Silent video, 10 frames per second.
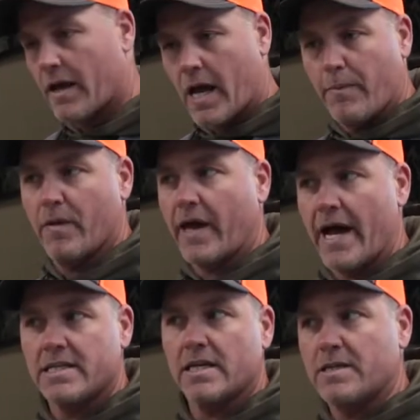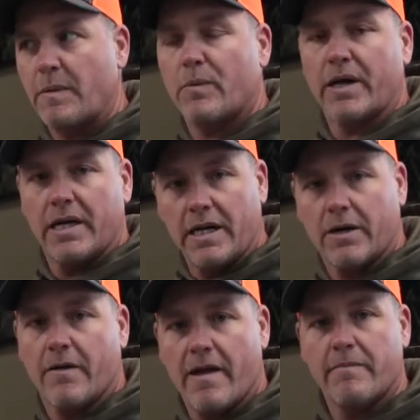a couple of the guys that's been bringing
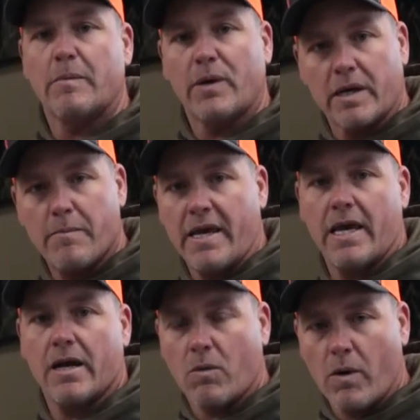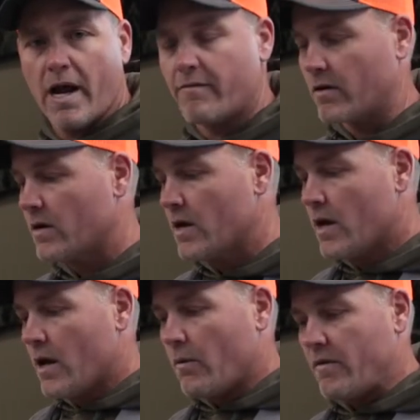deer to them to bring to me or whatever,
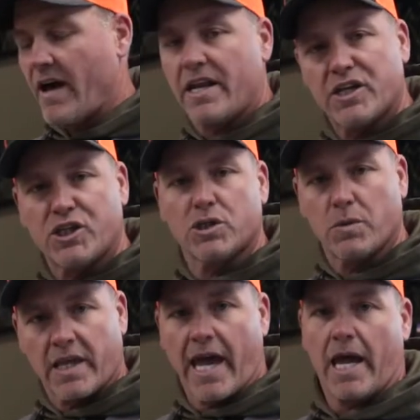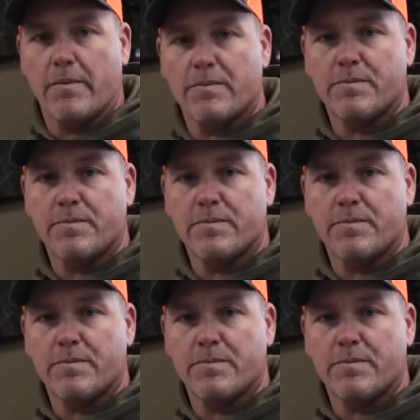we've had issues with cape.